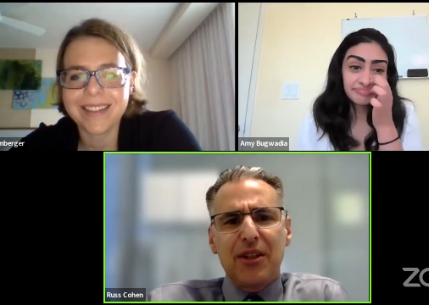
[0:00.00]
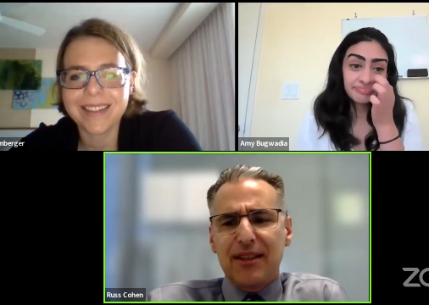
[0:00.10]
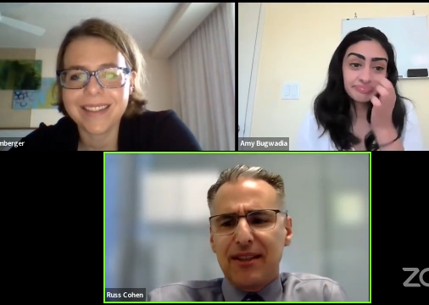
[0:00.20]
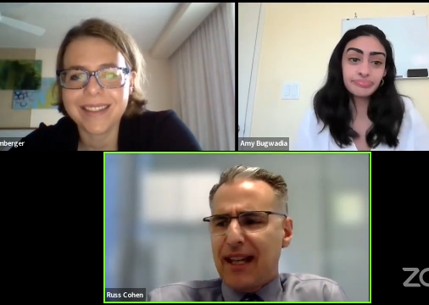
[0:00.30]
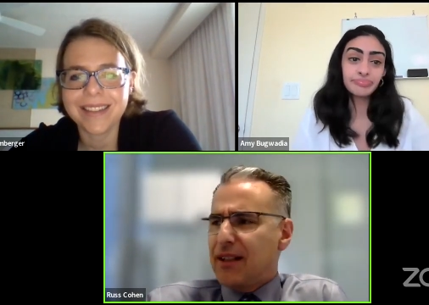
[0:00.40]

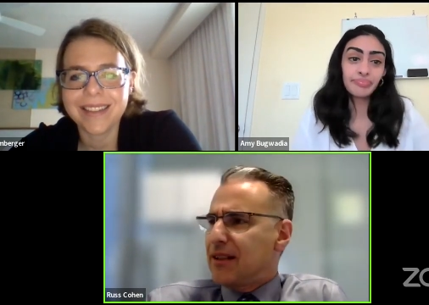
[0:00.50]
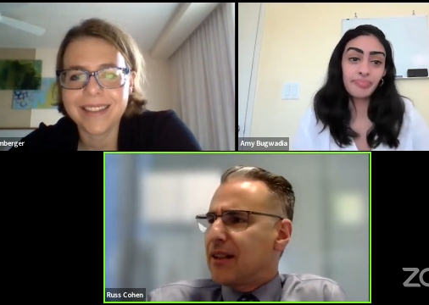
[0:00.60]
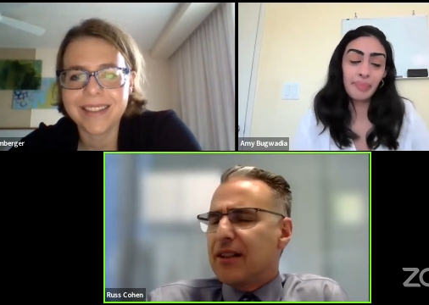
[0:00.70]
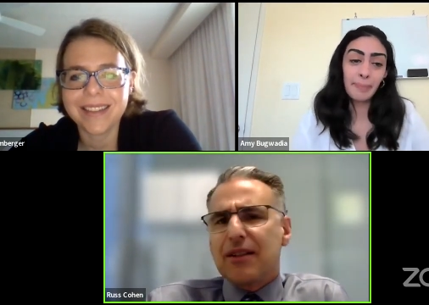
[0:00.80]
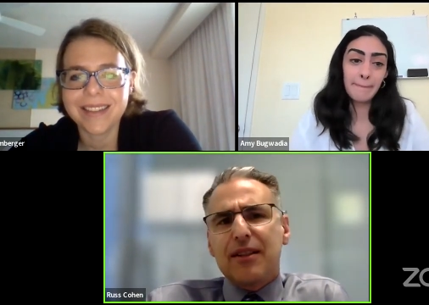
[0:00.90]
Speaker 1: is that
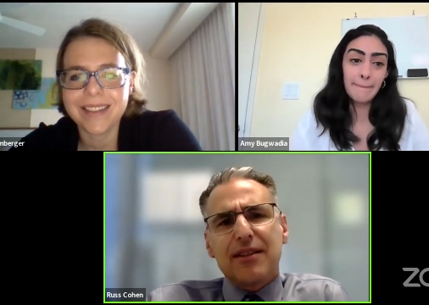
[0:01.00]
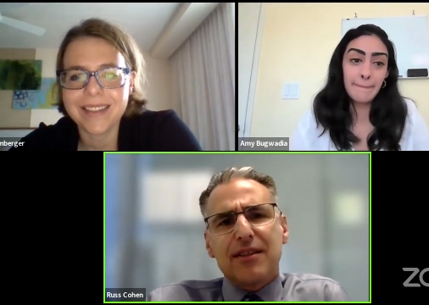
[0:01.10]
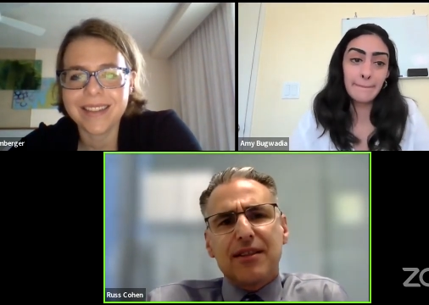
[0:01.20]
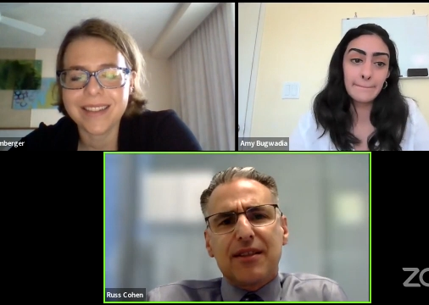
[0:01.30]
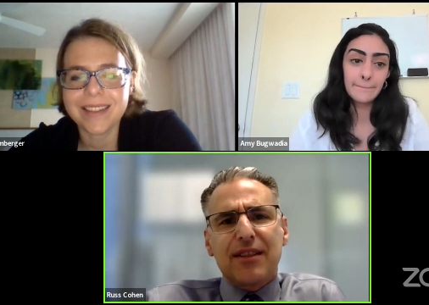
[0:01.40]

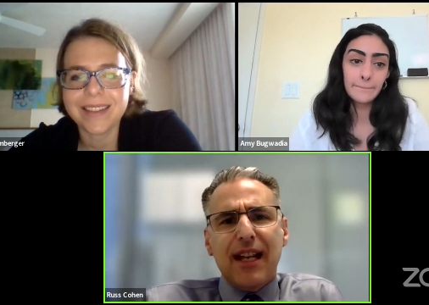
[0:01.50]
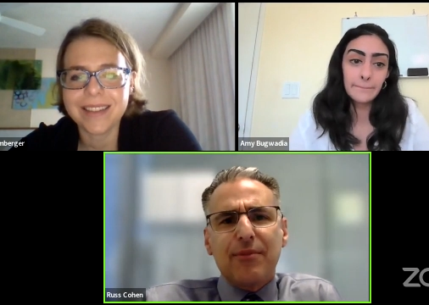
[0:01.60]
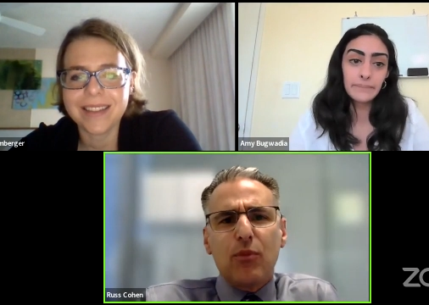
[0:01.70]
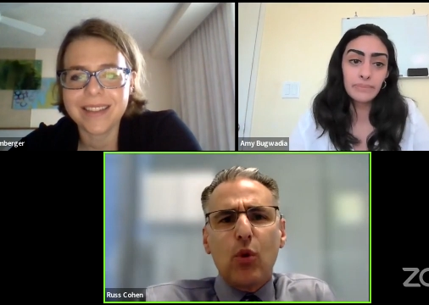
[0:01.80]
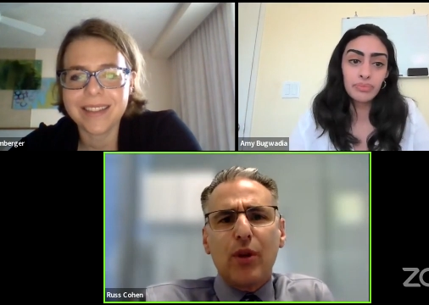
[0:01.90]
is is
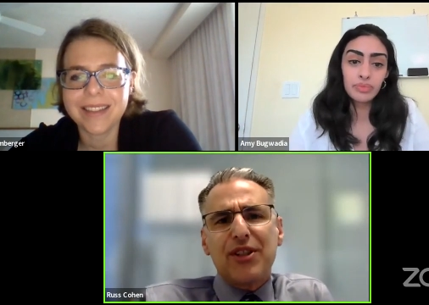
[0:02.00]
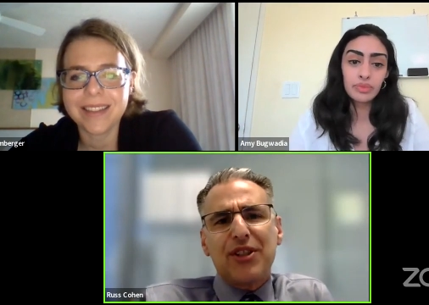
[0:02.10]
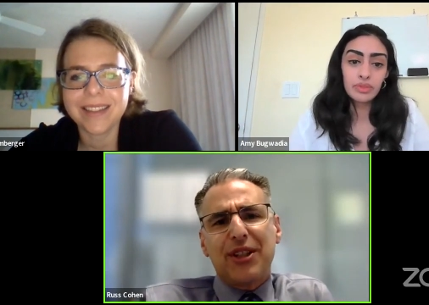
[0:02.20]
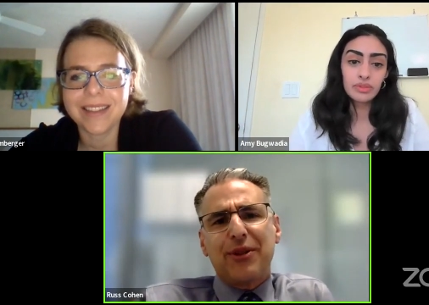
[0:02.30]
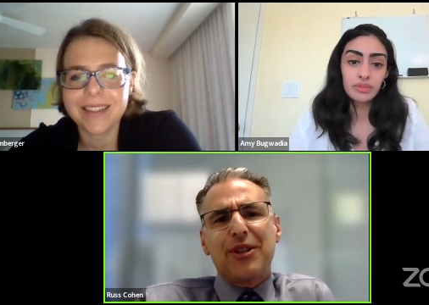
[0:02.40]
that more
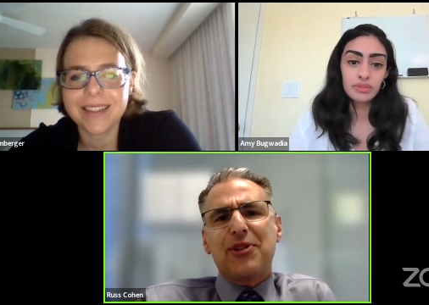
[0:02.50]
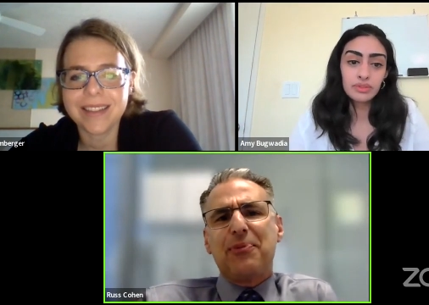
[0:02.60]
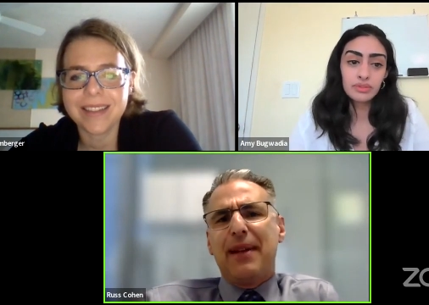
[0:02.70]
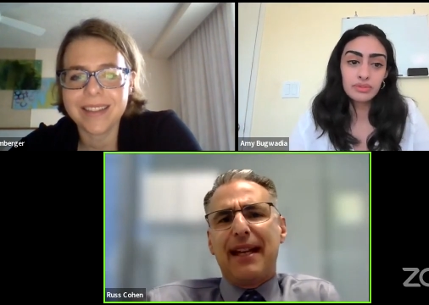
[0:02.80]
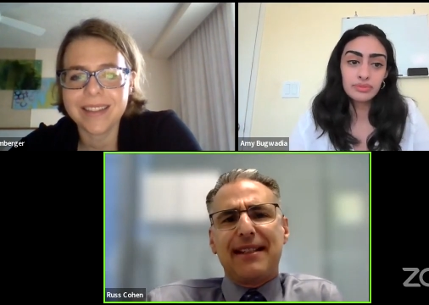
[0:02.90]

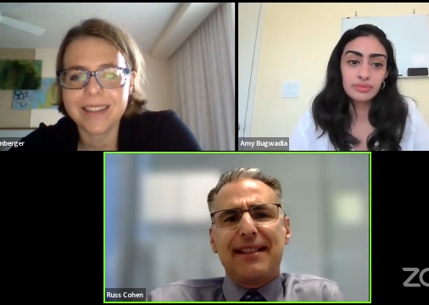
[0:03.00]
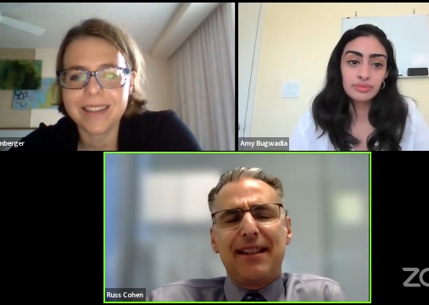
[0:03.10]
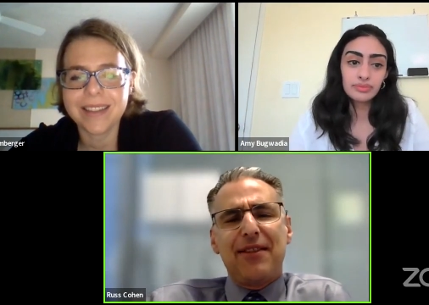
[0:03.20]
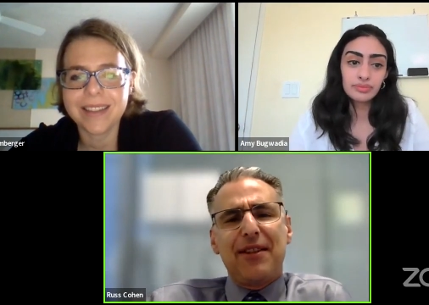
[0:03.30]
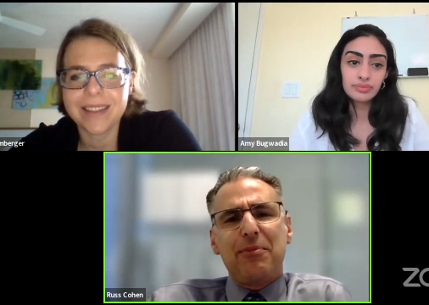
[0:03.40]
serious
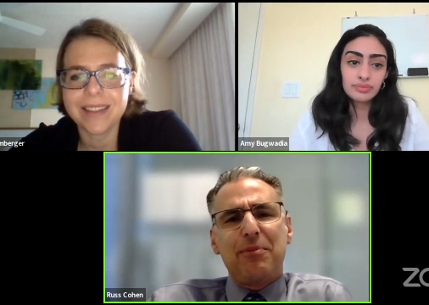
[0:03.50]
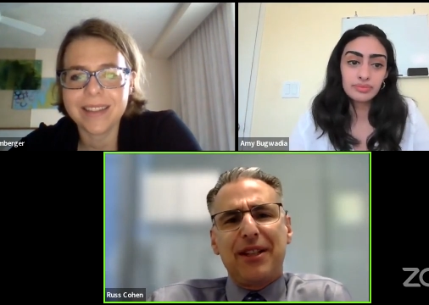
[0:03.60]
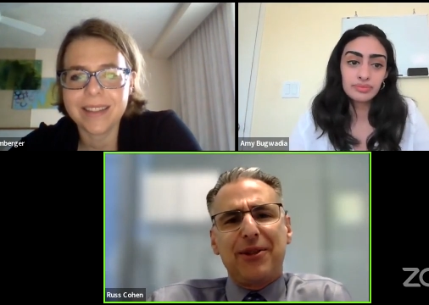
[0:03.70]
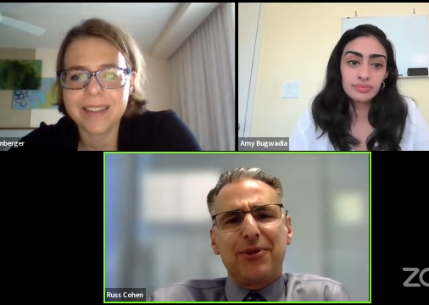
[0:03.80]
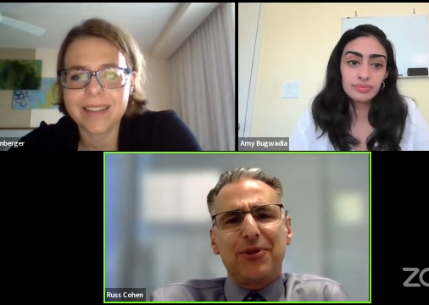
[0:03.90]
medicine than
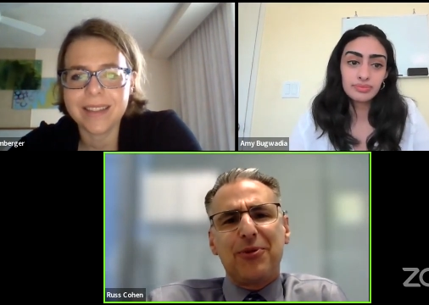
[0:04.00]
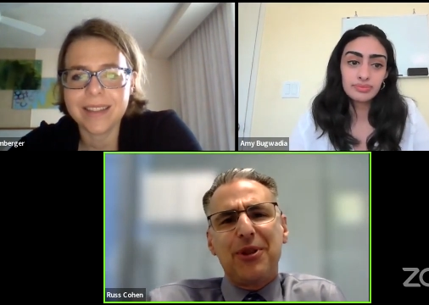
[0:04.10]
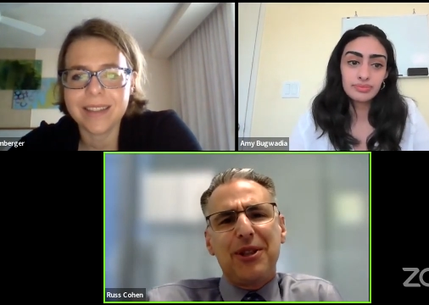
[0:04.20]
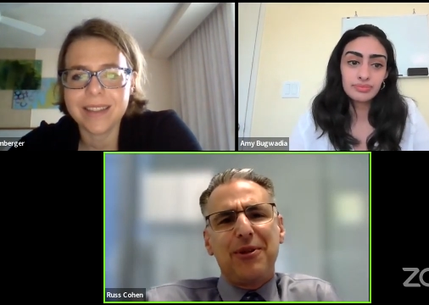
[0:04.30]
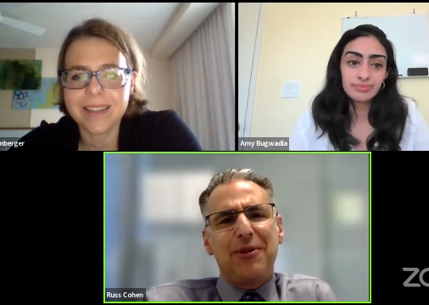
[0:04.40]
pills?
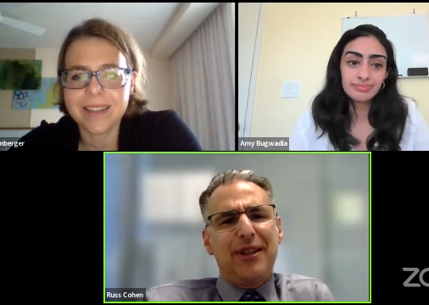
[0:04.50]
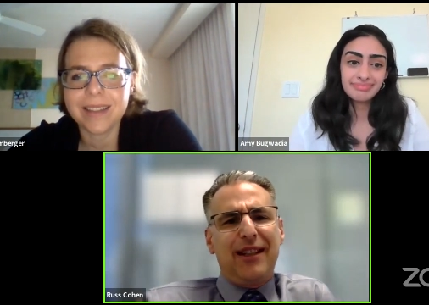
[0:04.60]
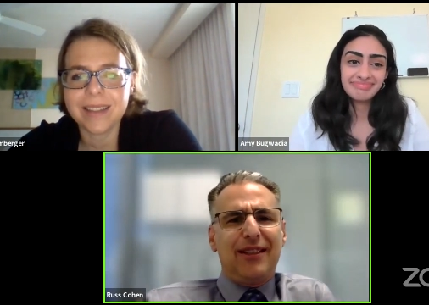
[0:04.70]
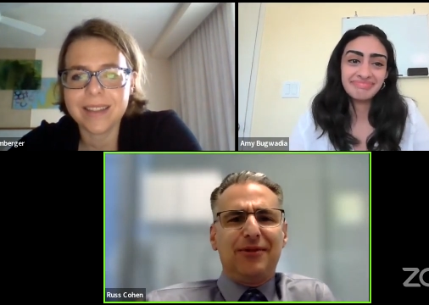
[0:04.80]
What do you think?